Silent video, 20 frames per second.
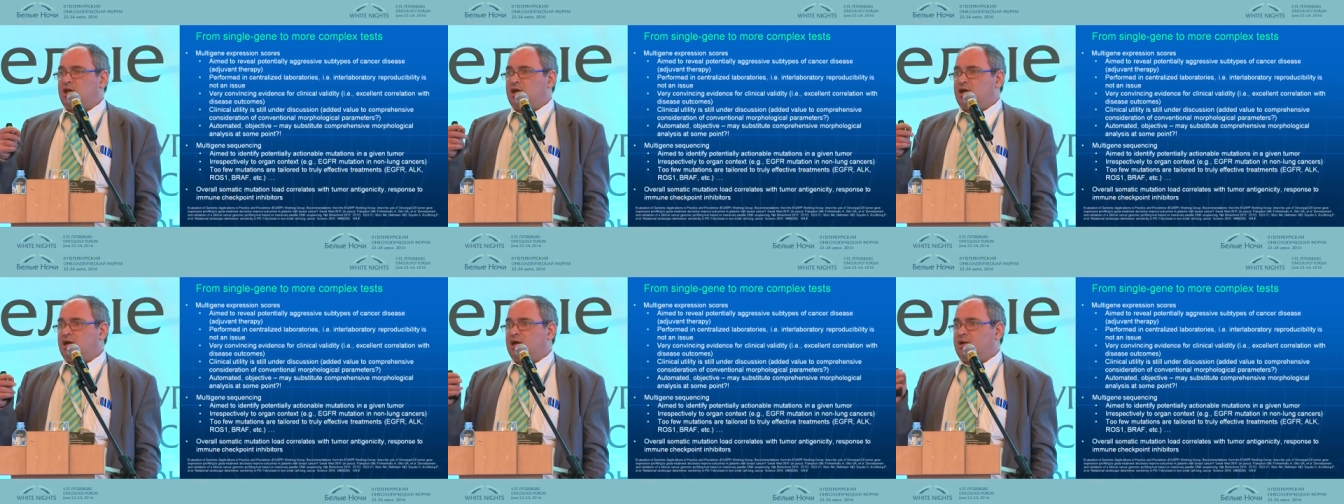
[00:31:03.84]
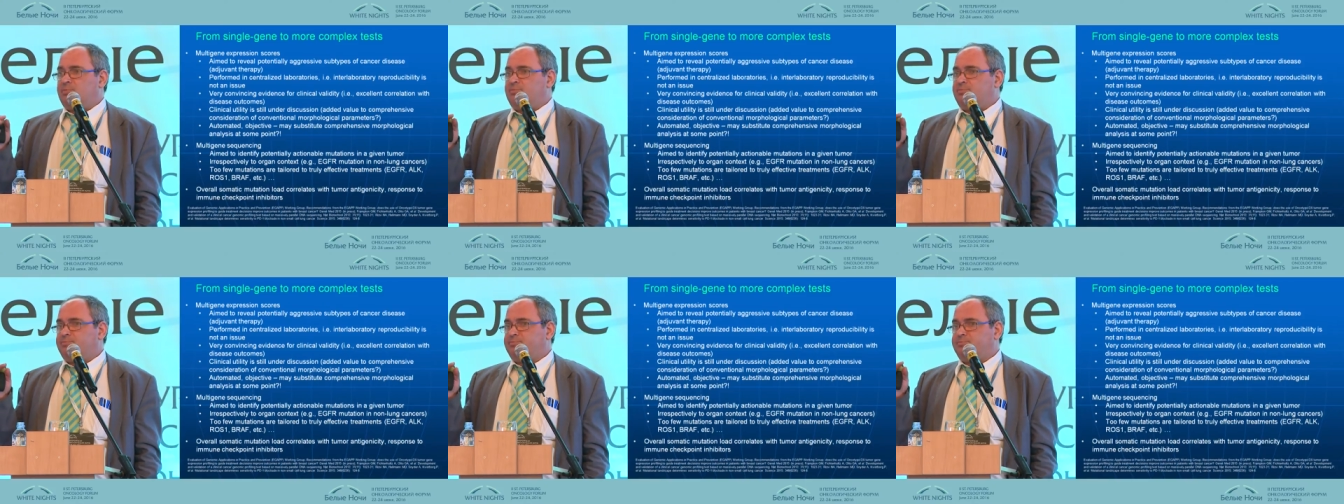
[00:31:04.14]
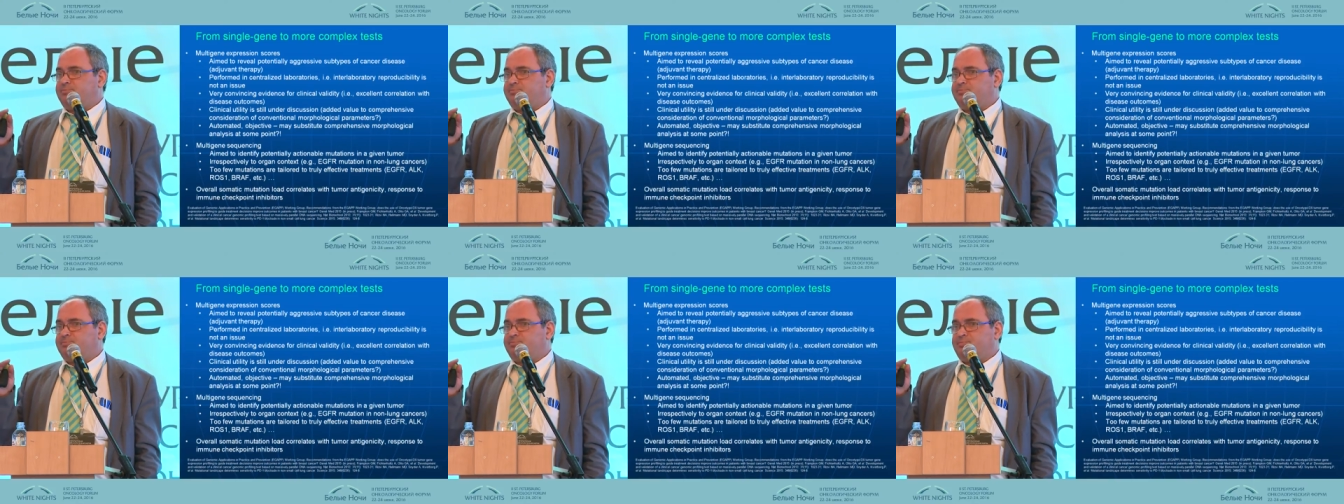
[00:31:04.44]
are
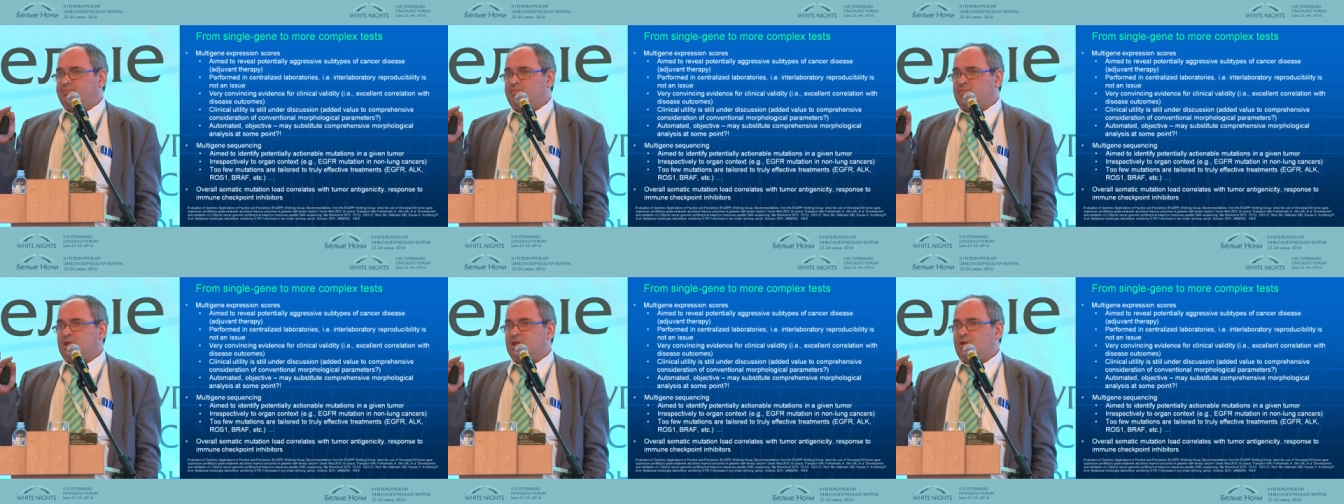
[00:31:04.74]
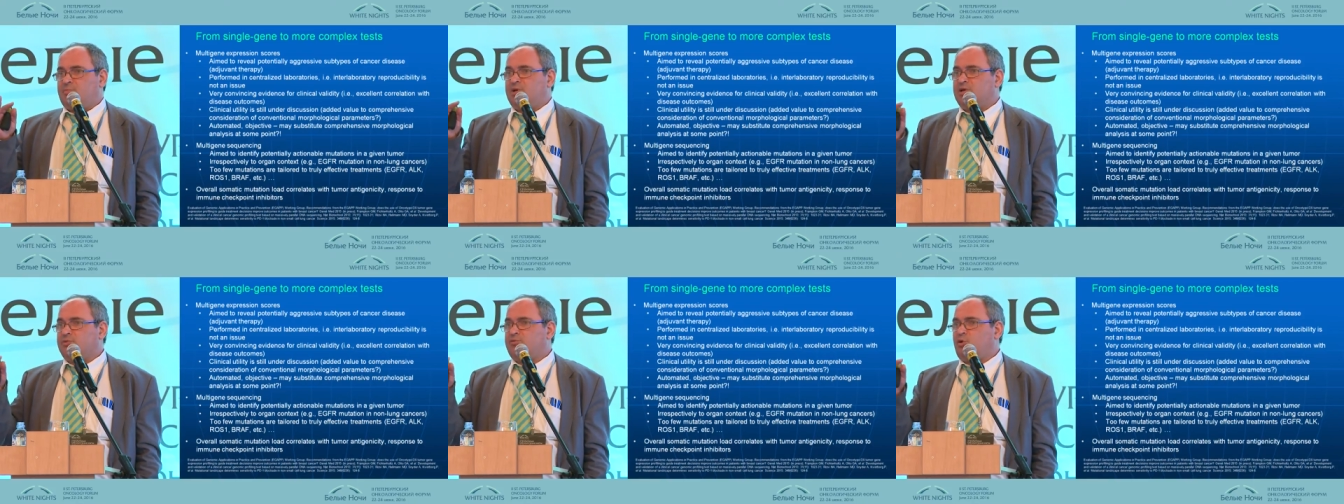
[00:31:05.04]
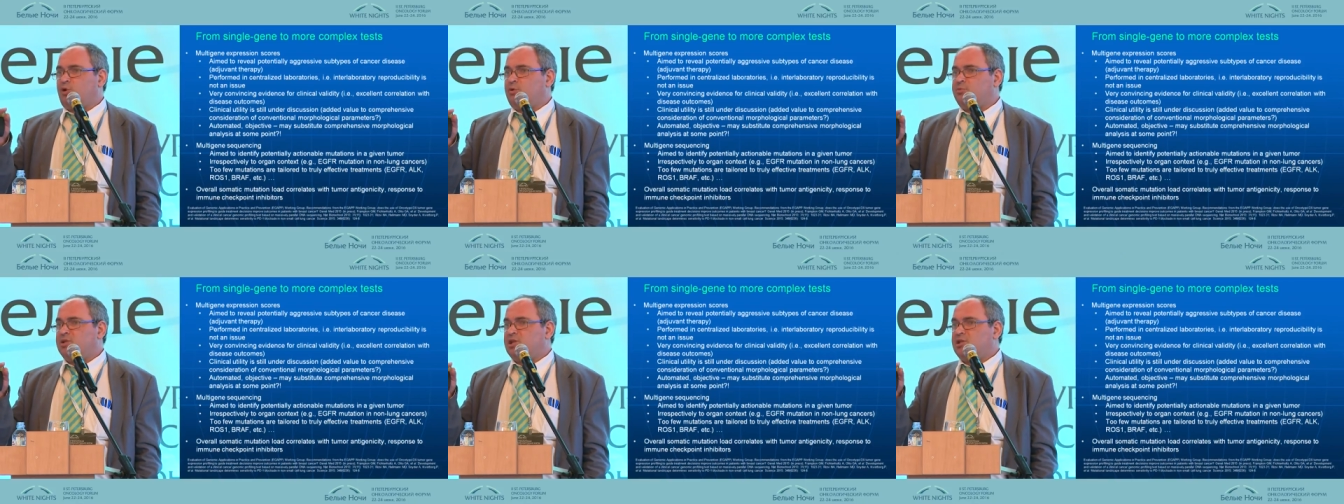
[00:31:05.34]

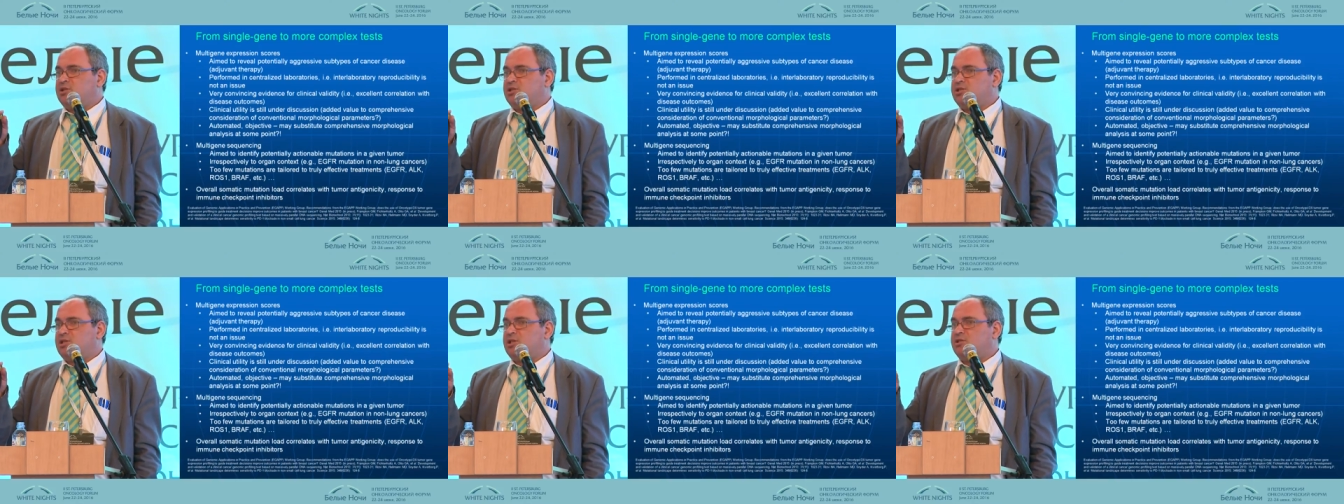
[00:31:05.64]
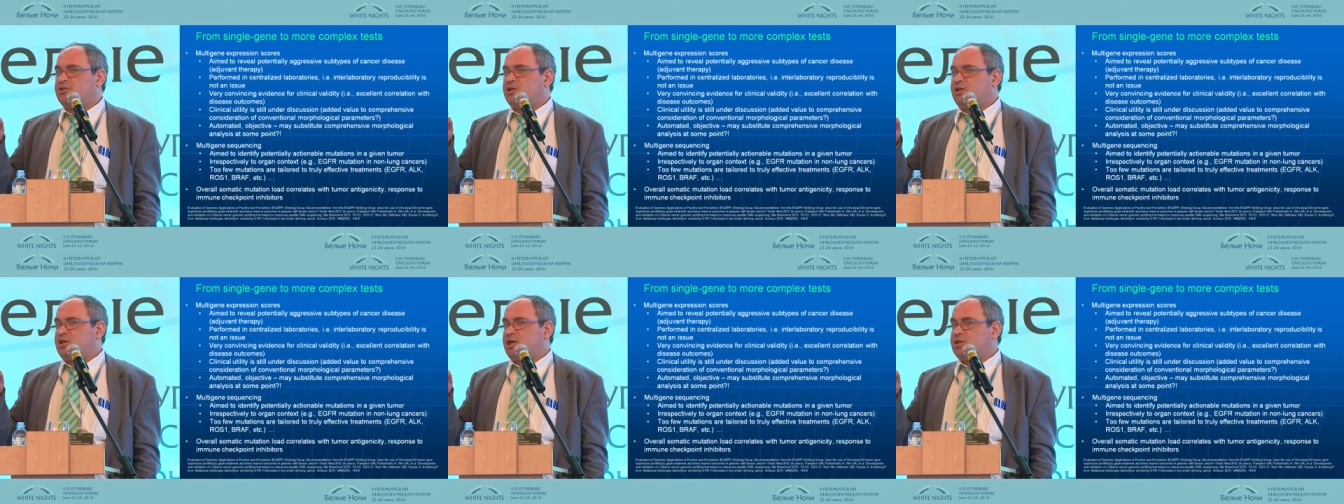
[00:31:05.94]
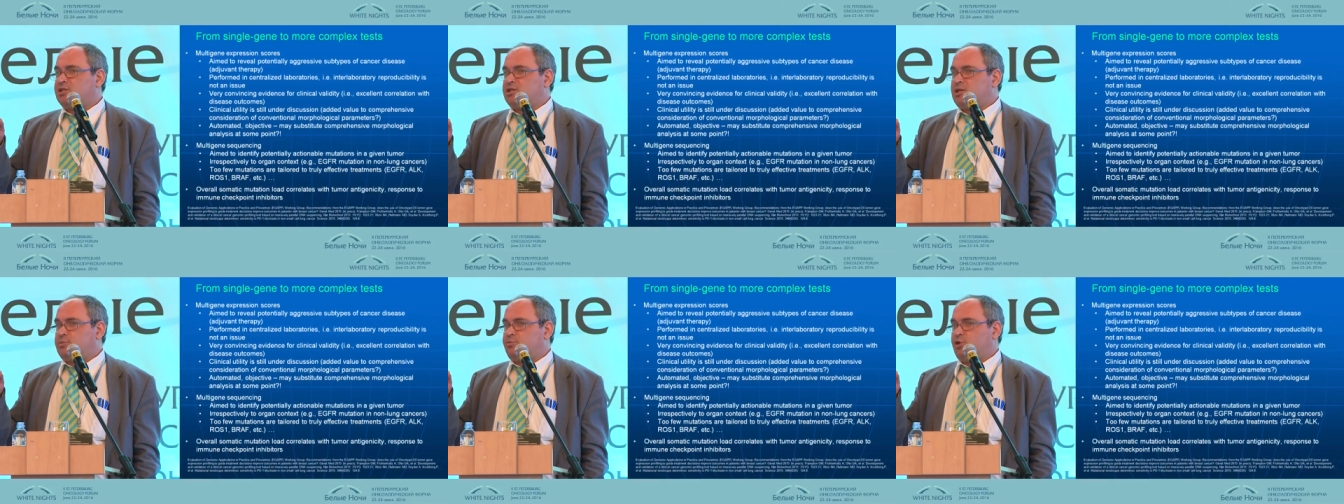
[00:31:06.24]
performed in
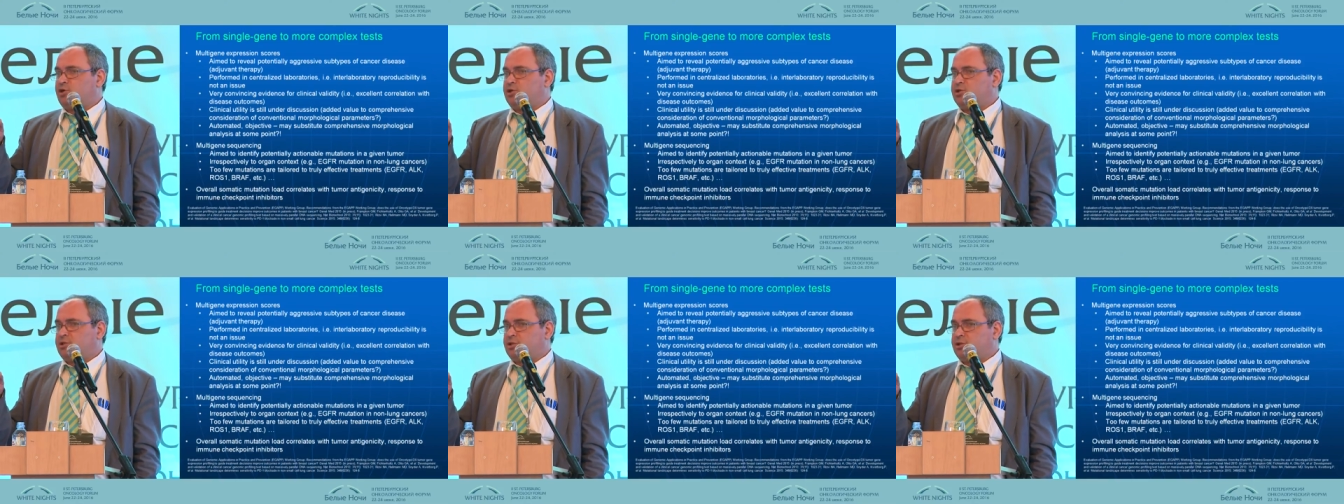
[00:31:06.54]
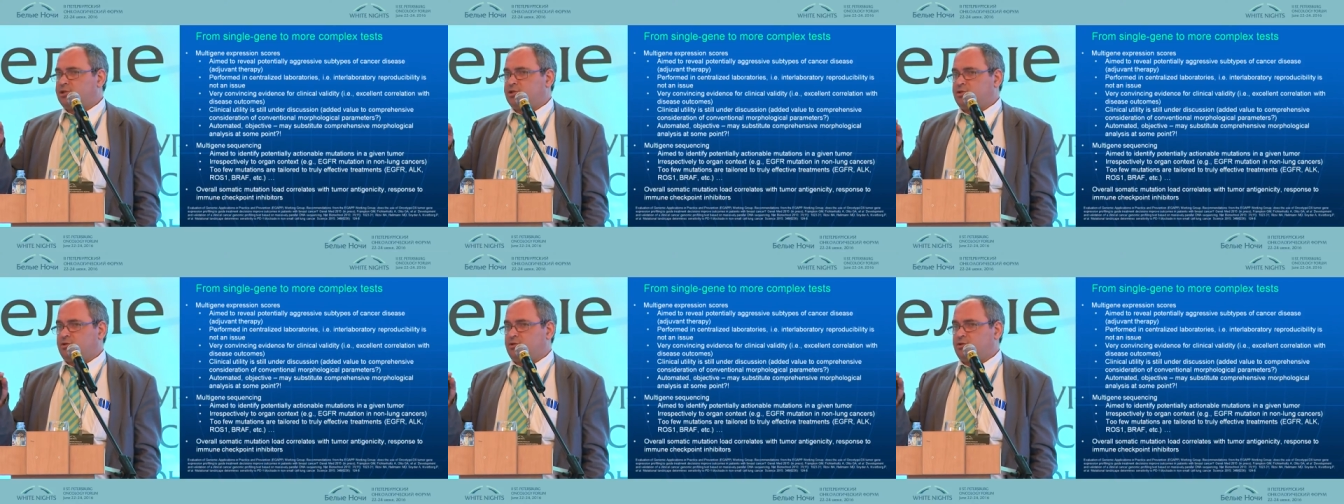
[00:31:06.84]
centralized laboratories.